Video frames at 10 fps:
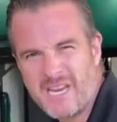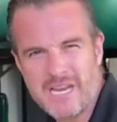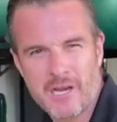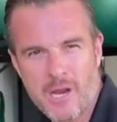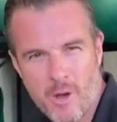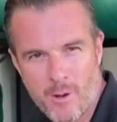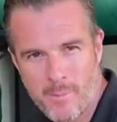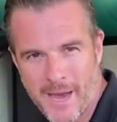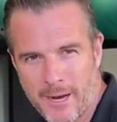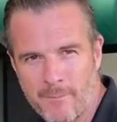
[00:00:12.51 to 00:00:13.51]
really your
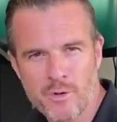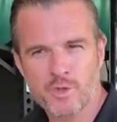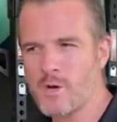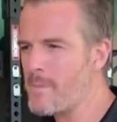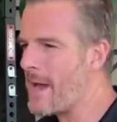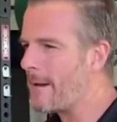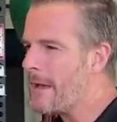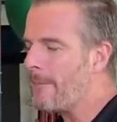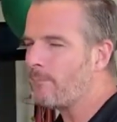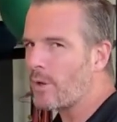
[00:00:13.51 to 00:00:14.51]
lower back. I'm not talking about
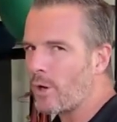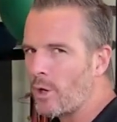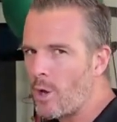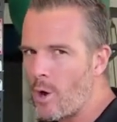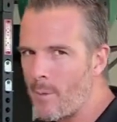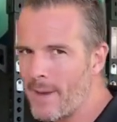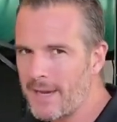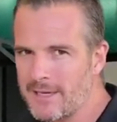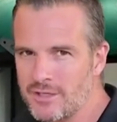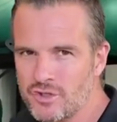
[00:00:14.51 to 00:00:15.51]
lower
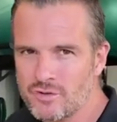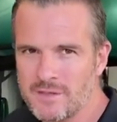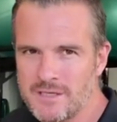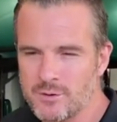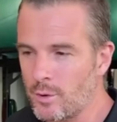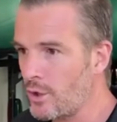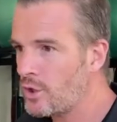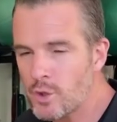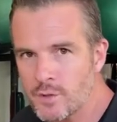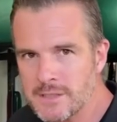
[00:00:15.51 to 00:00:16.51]
back injuries or
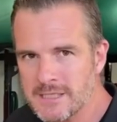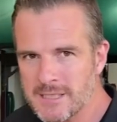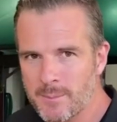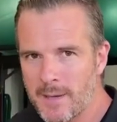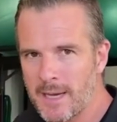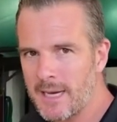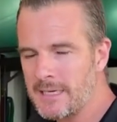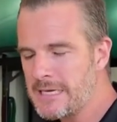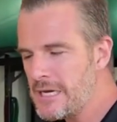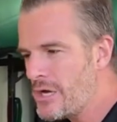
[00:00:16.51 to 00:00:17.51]
acute disc
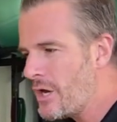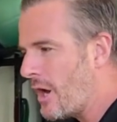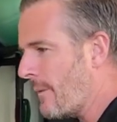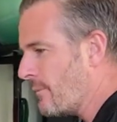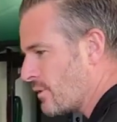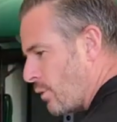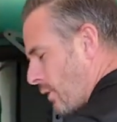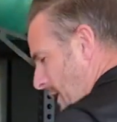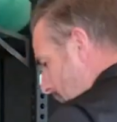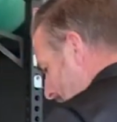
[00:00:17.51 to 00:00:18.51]
pain. I'm talking